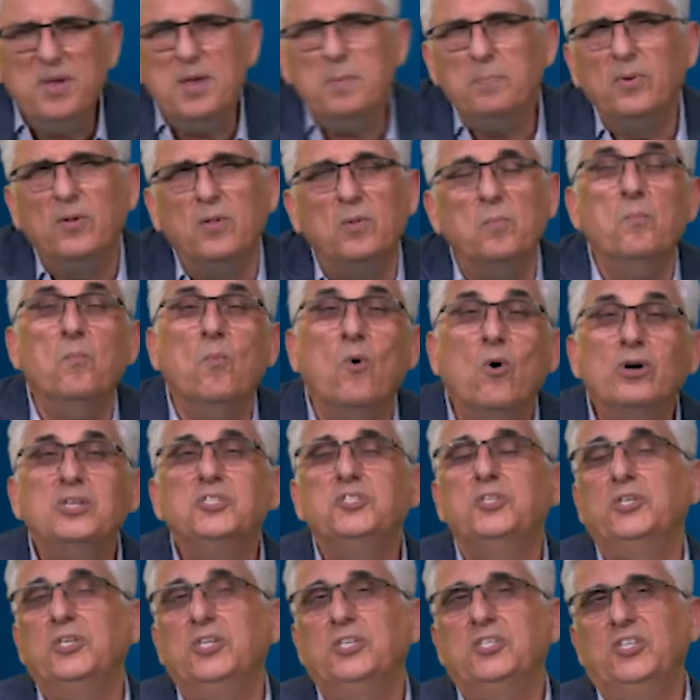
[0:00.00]
people,
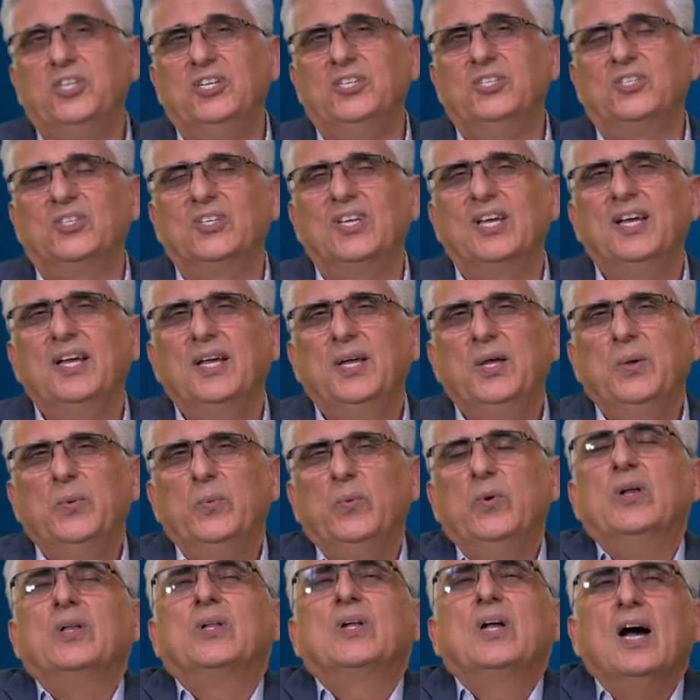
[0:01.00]
more churches
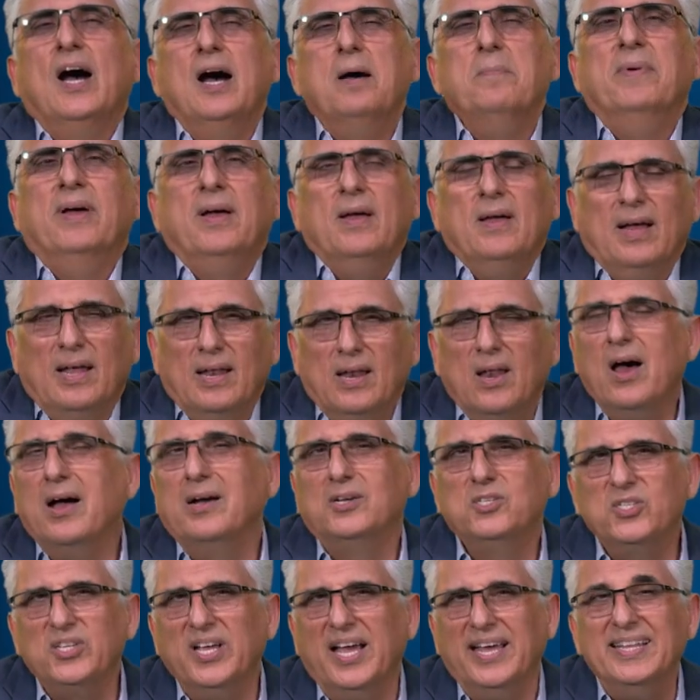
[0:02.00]
will come
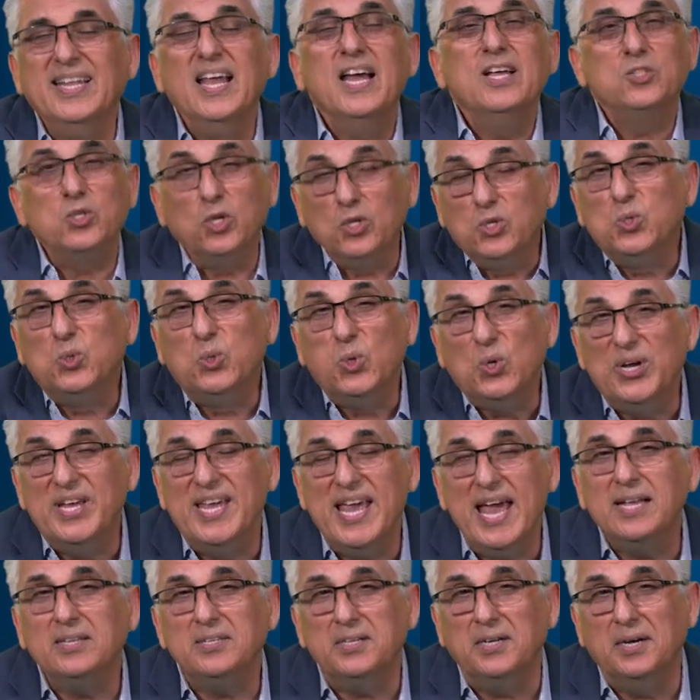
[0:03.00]
alongside. So
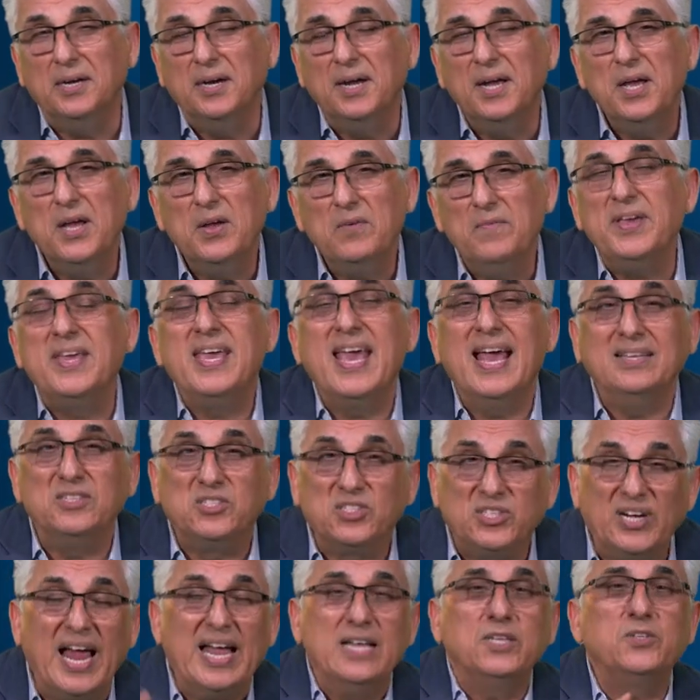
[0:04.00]
together, we
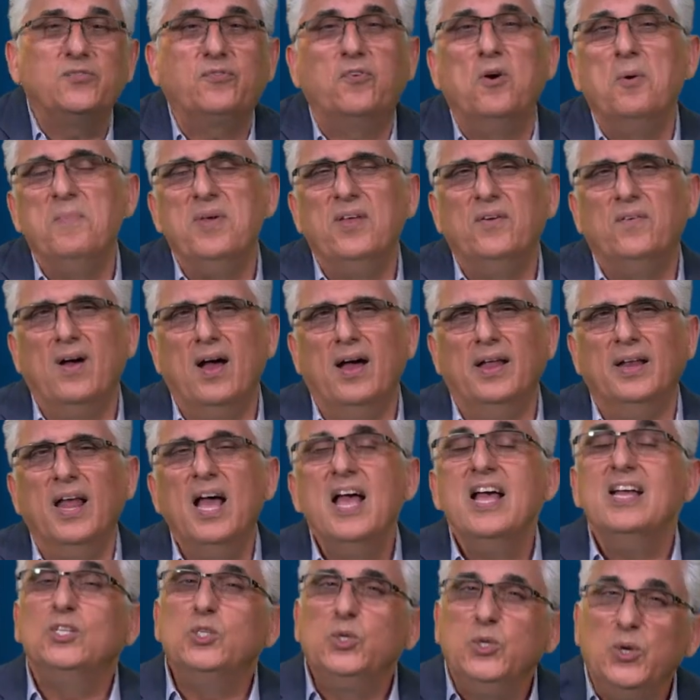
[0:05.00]
can transform Iran.
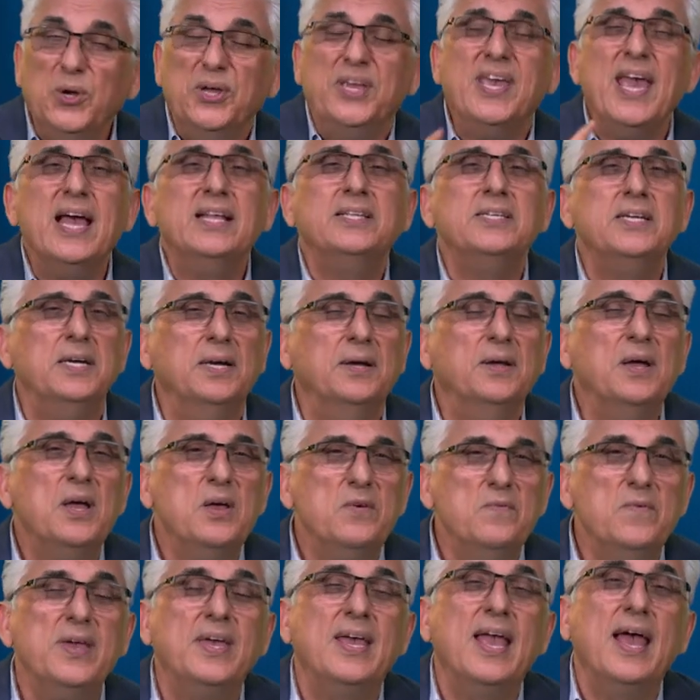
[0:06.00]
Together,
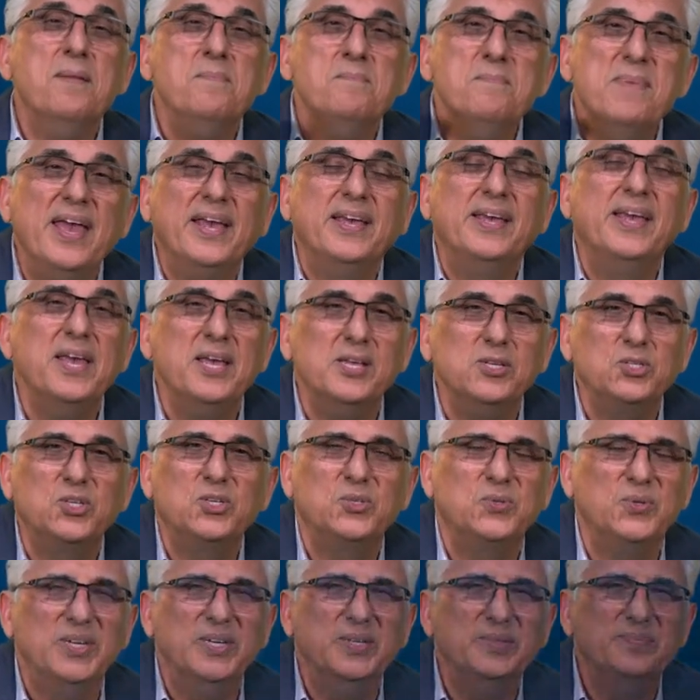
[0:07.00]
we can make
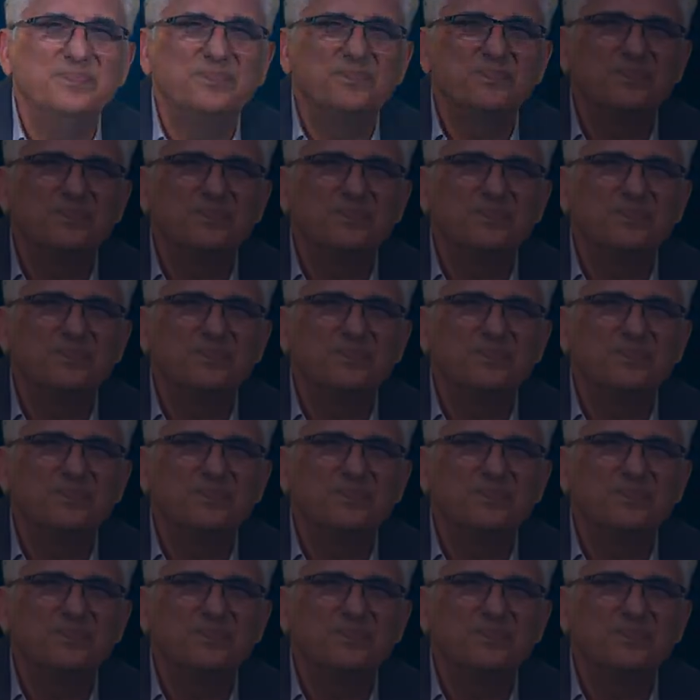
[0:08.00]
history.